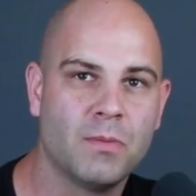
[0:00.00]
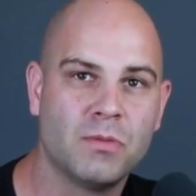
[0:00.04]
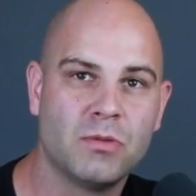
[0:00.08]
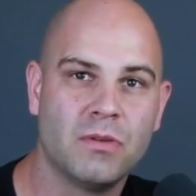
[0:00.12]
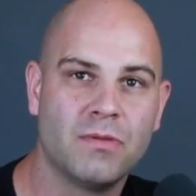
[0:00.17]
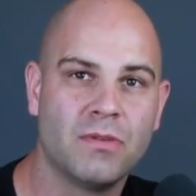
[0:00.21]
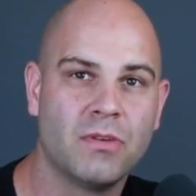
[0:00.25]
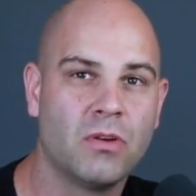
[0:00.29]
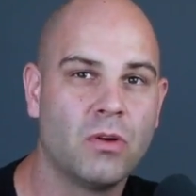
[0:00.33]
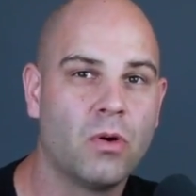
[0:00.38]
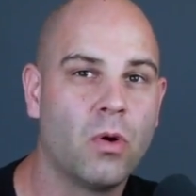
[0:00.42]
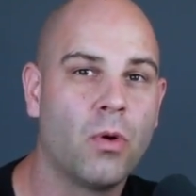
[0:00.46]
So
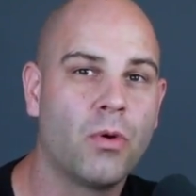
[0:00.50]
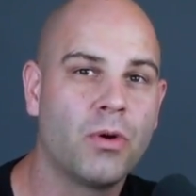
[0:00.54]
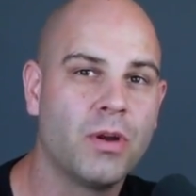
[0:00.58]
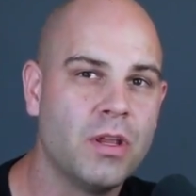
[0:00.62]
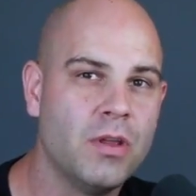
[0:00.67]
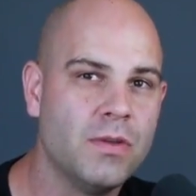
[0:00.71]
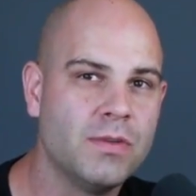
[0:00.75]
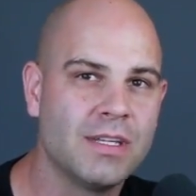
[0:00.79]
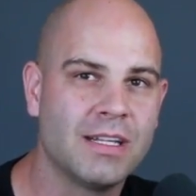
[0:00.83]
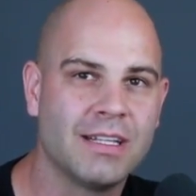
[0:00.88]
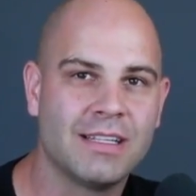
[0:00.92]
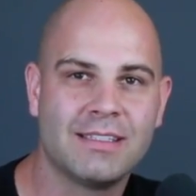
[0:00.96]
if you're already
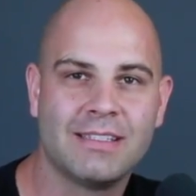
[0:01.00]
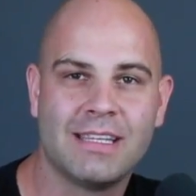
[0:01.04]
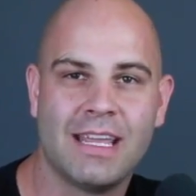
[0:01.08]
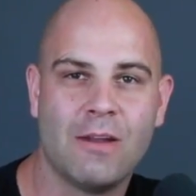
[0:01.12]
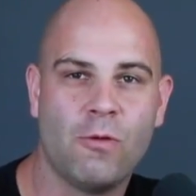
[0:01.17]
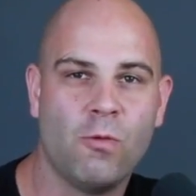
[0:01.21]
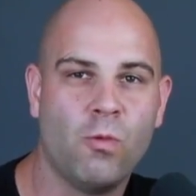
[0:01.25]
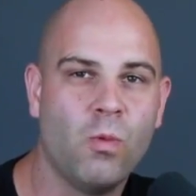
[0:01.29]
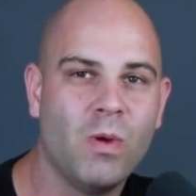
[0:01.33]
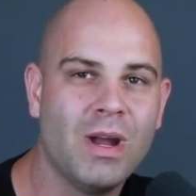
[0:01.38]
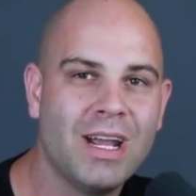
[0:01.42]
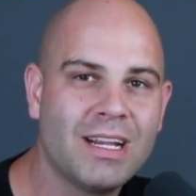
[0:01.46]
using, say,
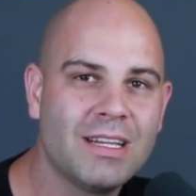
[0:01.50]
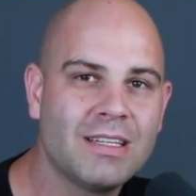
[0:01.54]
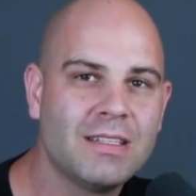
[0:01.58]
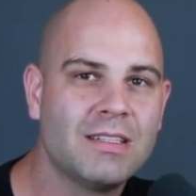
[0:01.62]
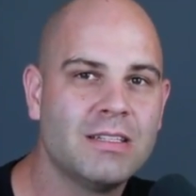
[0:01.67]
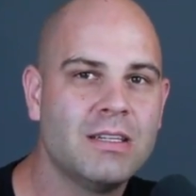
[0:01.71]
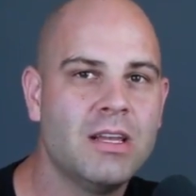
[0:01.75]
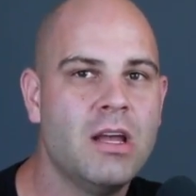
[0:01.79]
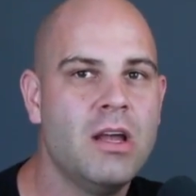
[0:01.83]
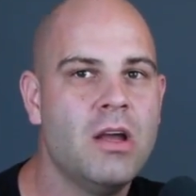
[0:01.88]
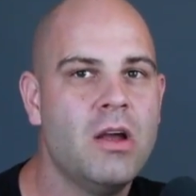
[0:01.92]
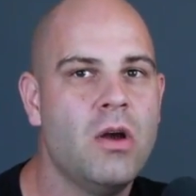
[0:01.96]

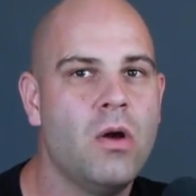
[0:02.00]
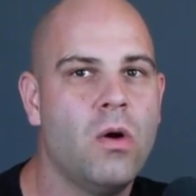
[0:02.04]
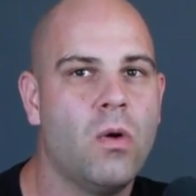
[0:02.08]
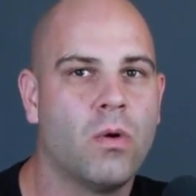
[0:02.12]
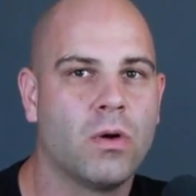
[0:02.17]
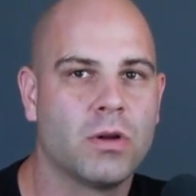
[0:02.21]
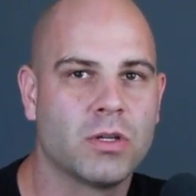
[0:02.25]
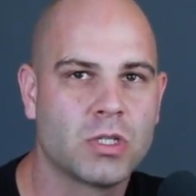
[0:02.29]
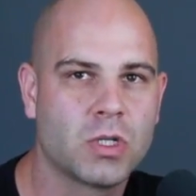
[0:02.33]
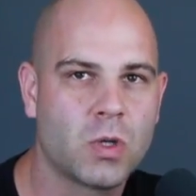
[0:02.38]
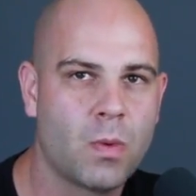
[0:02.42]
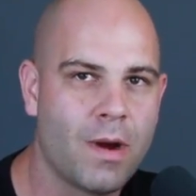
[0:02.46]
Wix
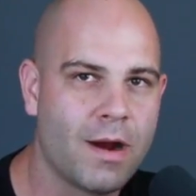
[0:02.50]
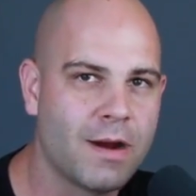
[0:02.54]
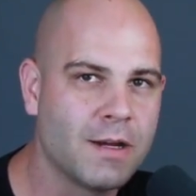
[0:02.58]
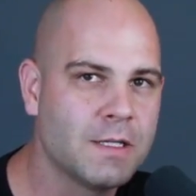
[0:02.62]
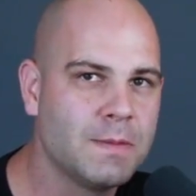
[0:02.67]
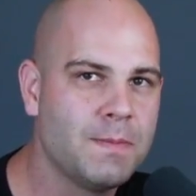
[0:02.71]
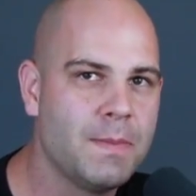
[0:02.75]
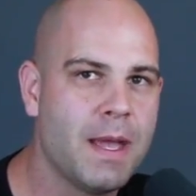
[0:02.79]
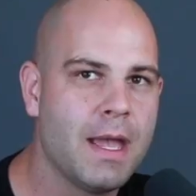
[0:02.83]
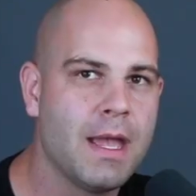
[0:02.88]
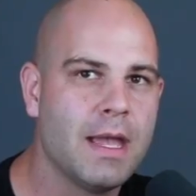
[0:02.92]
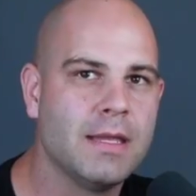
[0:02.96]
or
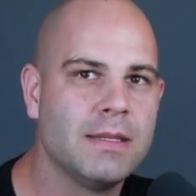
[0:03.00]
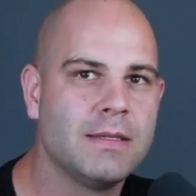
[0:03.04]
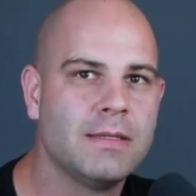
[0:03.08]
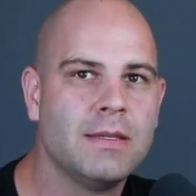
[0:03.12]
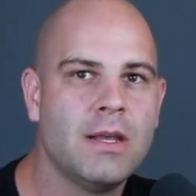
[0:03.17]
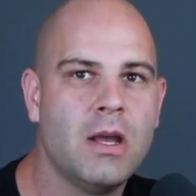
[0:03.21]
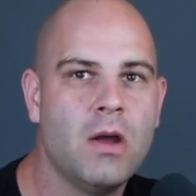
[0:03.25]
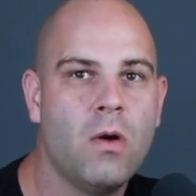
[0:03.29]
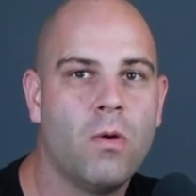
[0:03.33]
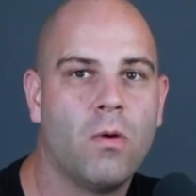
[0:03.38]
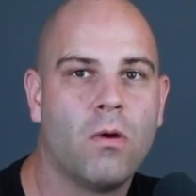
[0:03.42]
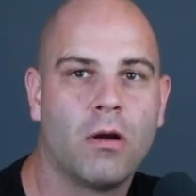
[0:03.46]
Squarespace,
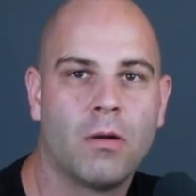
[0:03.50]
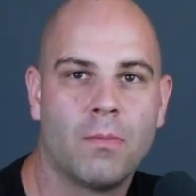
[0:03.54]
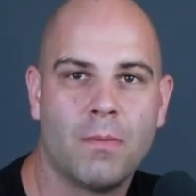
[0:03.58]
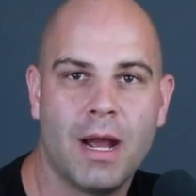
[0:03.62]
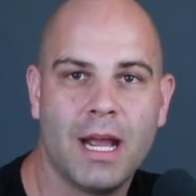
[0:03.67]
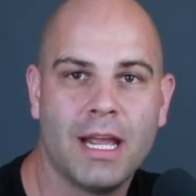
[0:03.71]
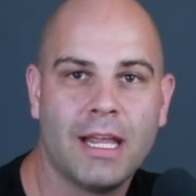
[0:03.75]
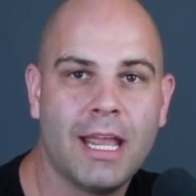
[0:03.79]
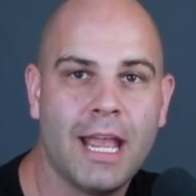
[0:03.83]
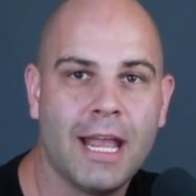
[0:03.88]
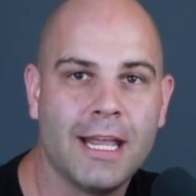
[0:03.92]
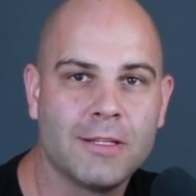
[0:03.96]
or in
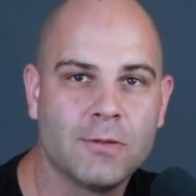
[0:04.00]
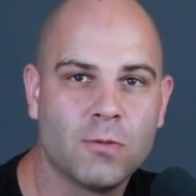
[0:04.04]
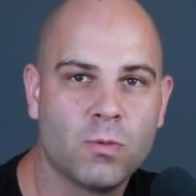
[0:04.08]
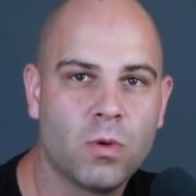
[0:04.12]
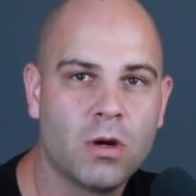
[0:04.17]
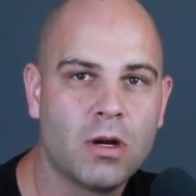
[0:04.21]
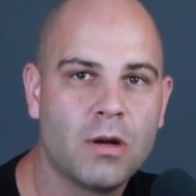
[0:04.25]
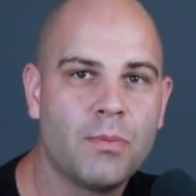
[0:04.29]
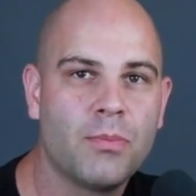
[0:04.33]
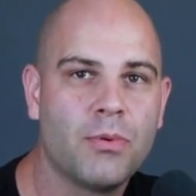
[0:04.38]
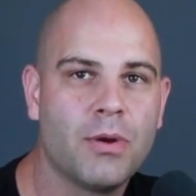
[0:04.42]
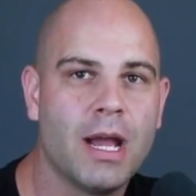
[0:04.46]
my case,
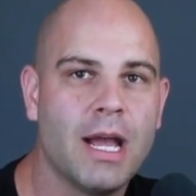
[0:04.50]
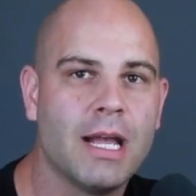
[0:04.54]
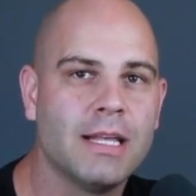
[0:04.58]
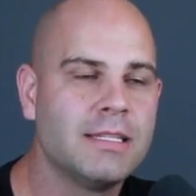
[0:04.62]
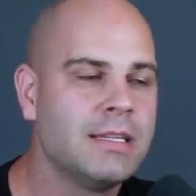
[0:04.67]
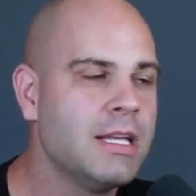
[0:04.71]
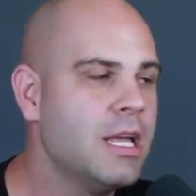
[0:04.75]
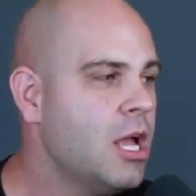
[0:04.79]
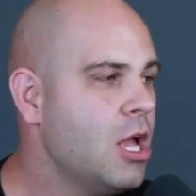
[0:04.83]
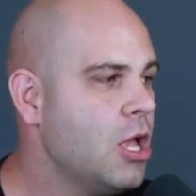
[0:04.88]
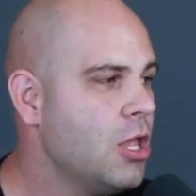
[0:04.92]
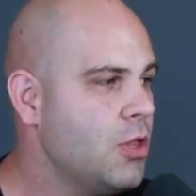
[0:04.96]
WordPress,